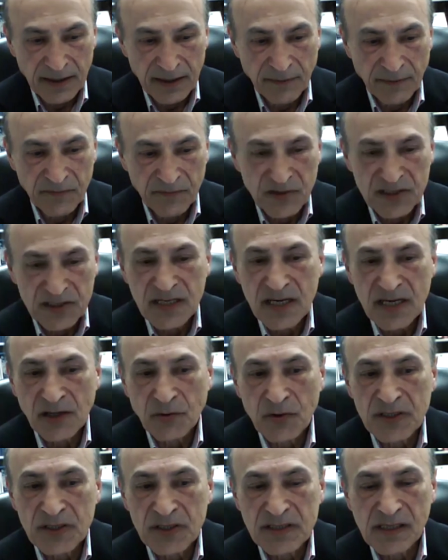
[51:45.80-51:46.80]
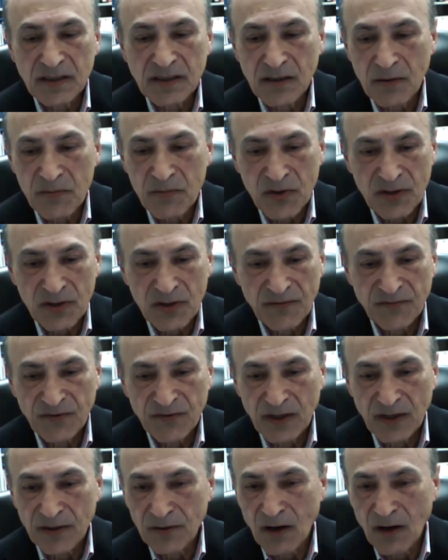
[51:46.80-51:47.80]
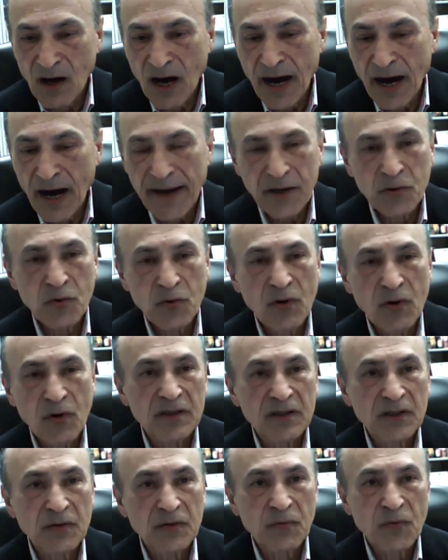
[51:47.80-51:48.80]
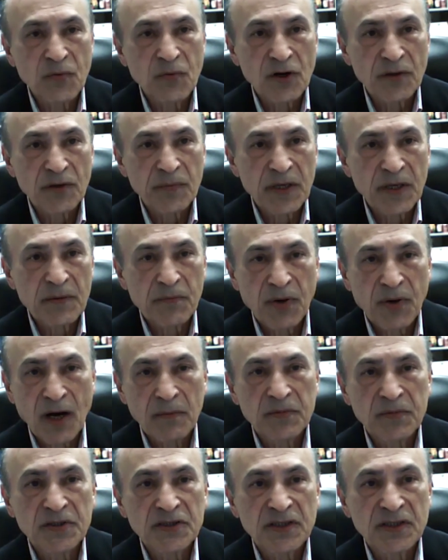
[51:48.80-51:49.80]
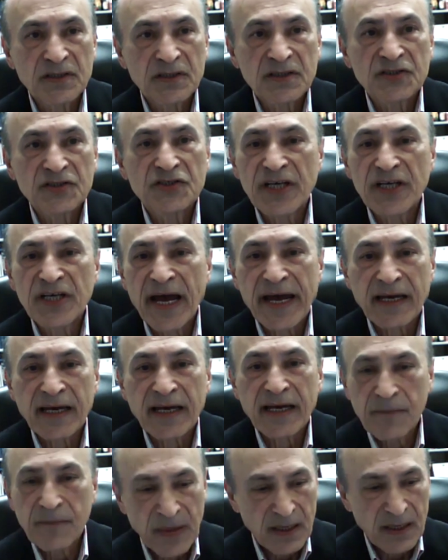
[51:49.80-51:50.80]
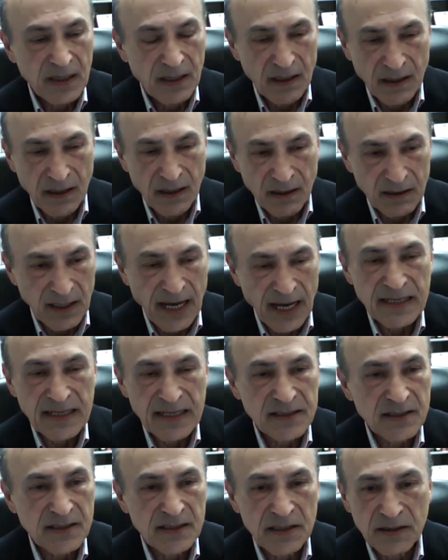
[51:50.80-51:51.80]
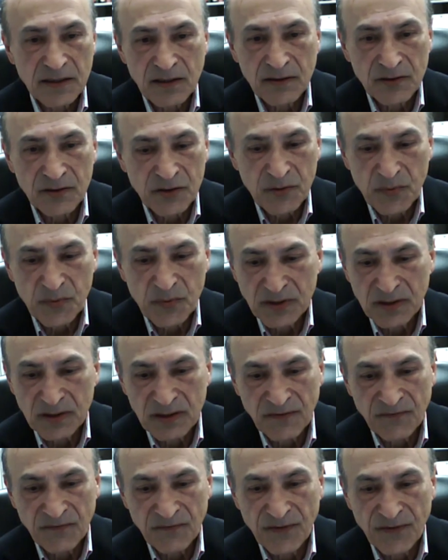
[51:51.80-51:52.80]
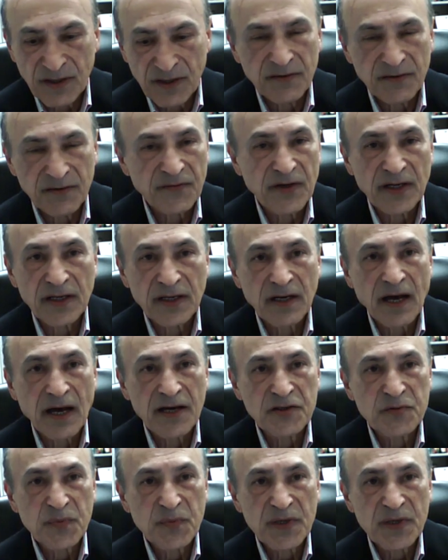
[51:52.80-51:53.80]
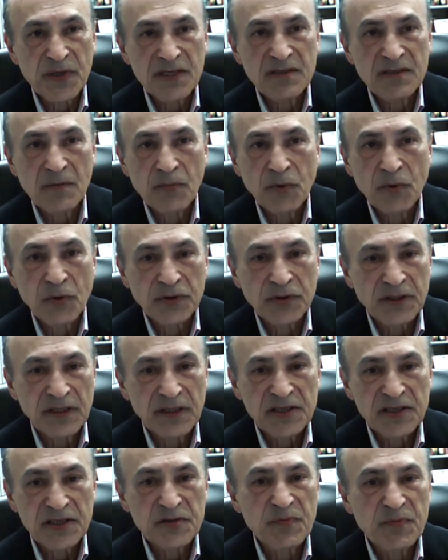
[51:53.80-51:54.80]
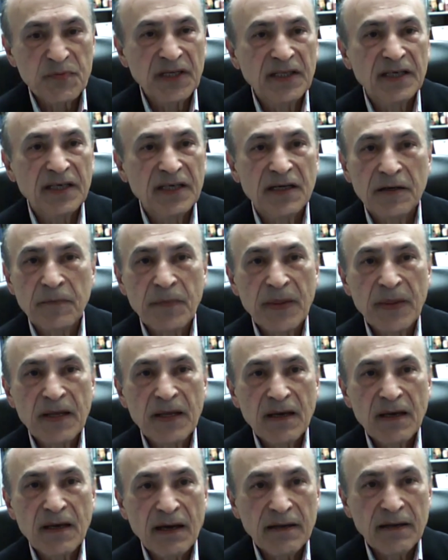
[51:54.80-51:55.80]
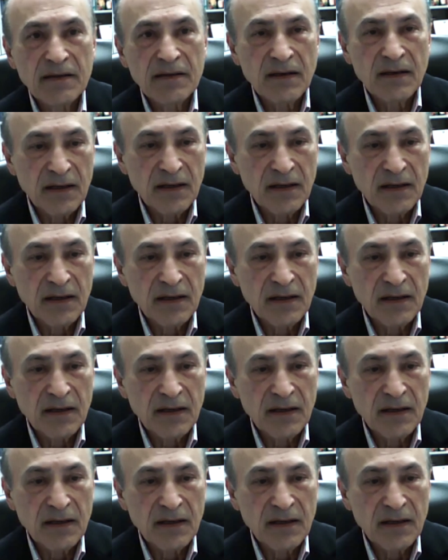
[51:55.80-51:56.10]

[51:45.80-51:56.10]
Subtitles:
we see increasing number of high quality work being published. I think Jag last year contributed a very, very nice piece on borderless media, and